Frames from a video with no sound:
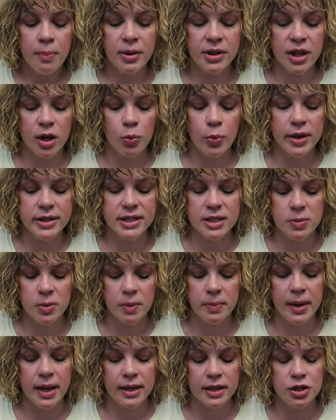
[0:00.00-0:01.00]
But then once it's
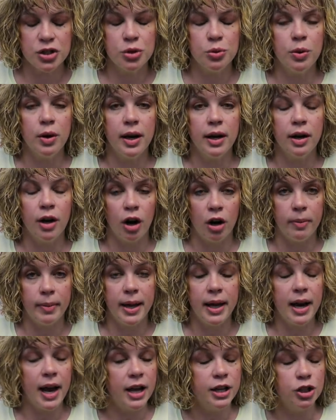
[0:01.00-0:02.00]
been made into a
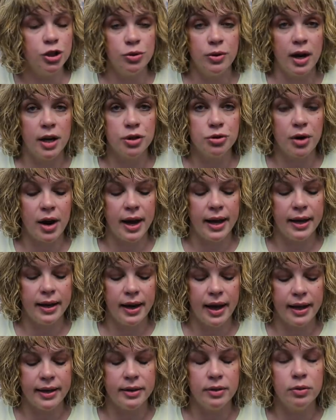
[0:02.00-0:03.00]
garment, I do not dry
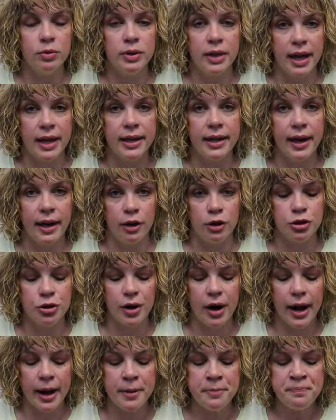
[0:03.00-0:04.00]
it. I let it air
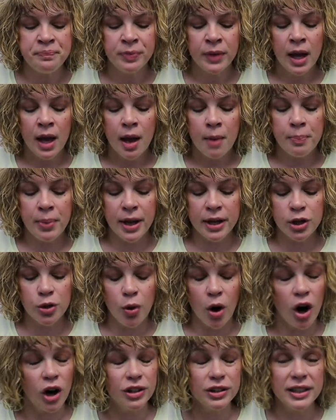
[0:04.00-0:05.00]
dry. But
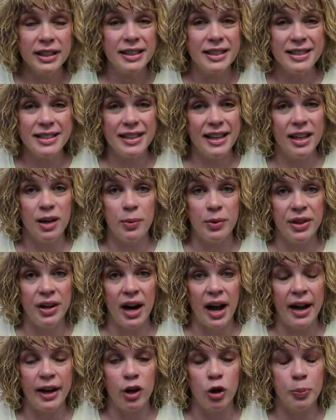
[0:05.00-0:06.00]
you hardly need to hit it with
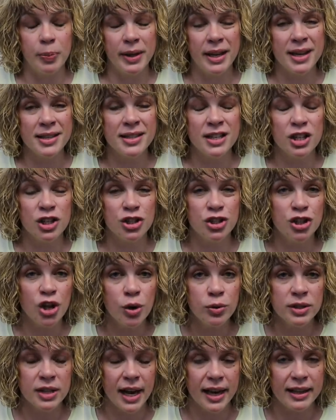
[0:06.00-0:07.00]
an iron because it is
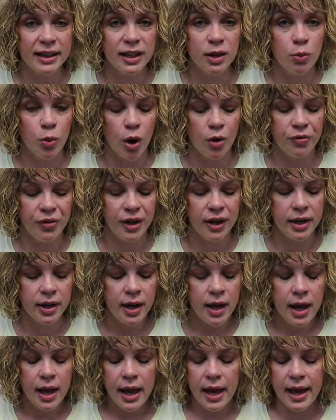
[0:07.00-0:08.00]
so tightly
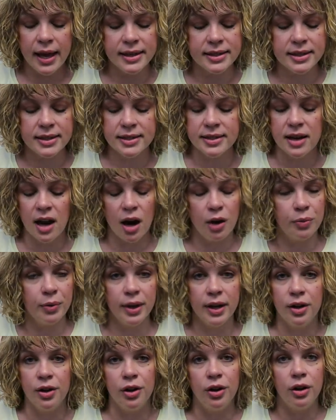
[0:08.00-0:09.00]
woven, it does not
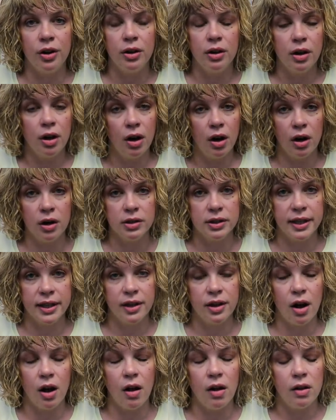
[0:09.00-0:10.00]
wrinkle
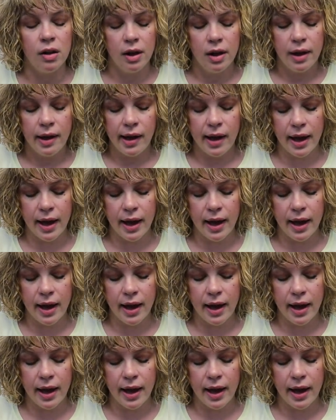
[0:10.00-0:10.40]
hardly at all.